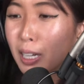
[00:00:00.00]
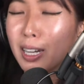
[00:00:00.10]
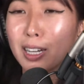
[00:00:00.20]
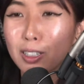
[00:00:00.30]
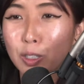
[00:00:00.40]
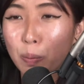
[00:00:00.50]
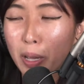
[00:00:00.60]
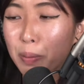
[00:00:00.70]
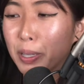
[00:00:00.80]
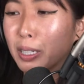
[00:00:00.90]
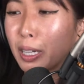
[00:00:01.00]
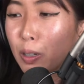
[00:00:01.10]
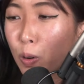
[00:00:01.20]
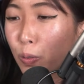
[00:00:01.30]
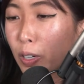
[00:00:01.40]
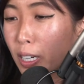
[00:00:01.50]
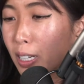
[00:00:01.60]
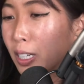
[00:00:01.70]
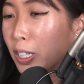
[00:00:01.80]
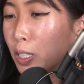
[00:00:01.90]
and also maybe like
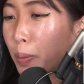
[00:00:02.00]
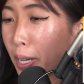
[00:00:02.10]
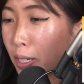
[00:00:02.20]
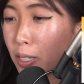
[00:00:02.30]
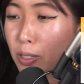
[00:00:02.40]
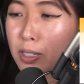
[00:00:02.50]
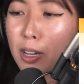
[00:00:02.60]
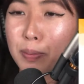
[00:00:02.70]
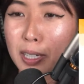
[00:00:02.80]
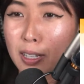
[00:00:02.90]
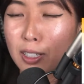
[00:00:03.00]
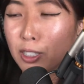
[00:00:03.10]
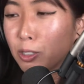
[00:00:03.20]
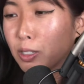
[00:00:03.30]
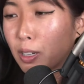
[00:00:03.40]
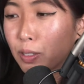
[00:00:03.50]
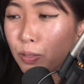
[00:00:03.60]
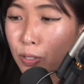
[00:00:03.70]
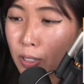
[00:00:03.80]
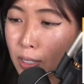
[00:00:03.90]
overeating, expanding your stomach, causing yourself to
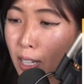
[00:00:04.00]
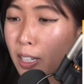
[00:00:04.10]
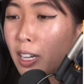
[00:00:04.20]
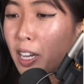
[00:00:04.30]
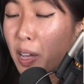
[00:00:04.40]
feel sick,